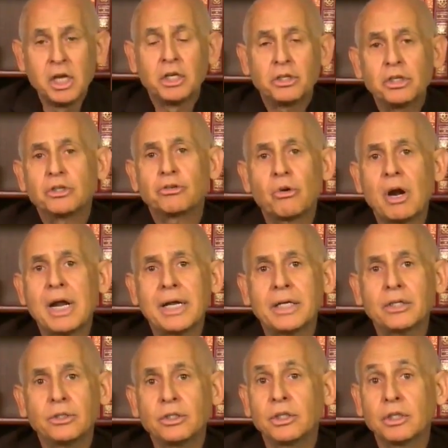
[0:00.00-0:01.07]
to
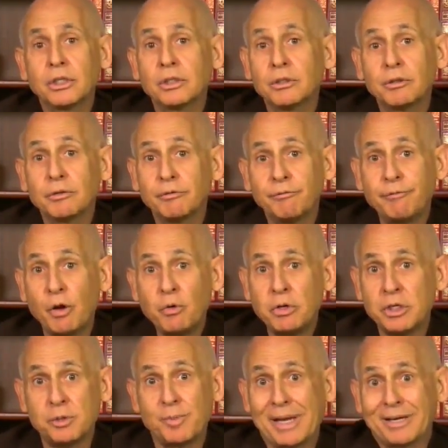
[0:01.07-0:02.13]
try to
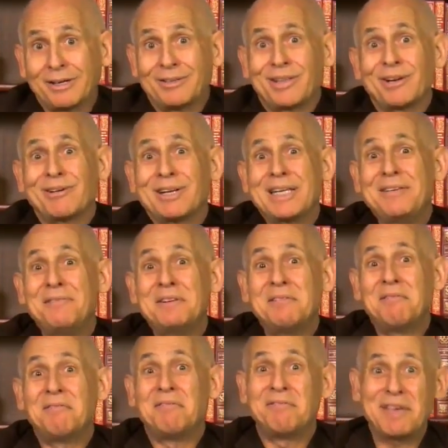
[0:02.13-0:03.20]
focus better. They're
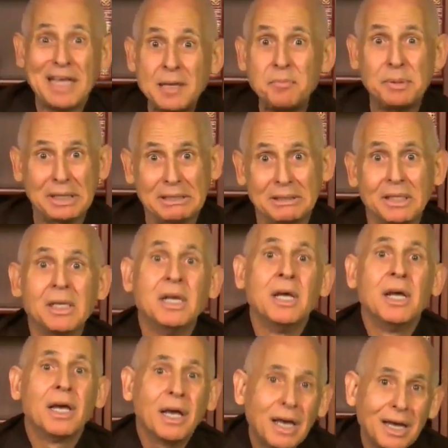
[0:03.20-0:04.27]
even vaping
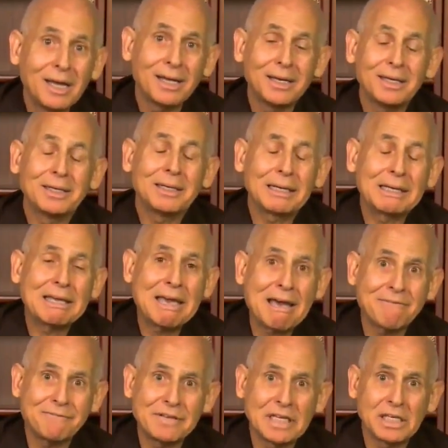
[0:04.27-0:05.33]
uh,
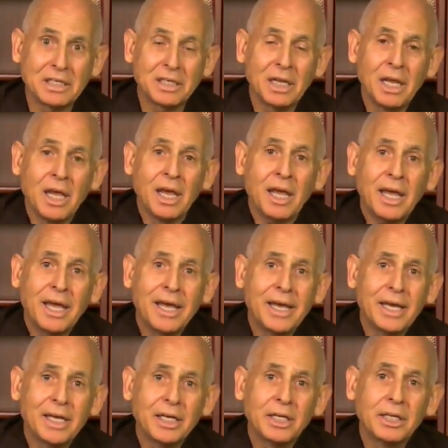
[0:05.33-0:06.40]
caffeine.
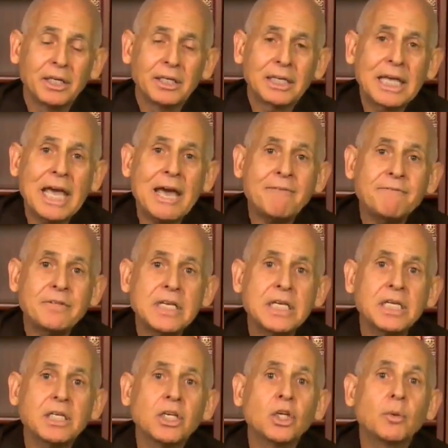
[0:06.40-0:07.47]
And
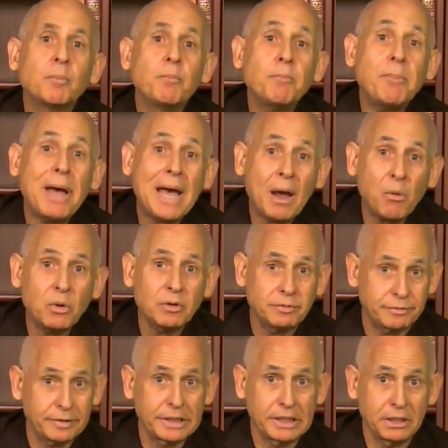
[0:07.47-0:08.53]
caffeine
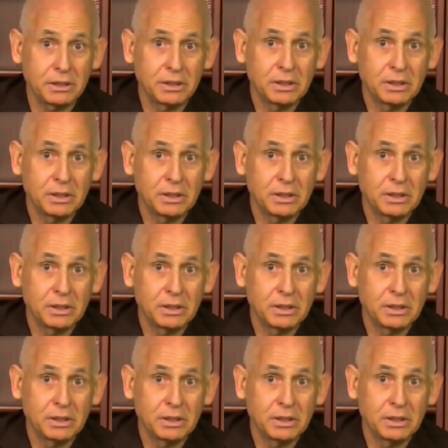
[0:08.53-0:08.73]
powerfully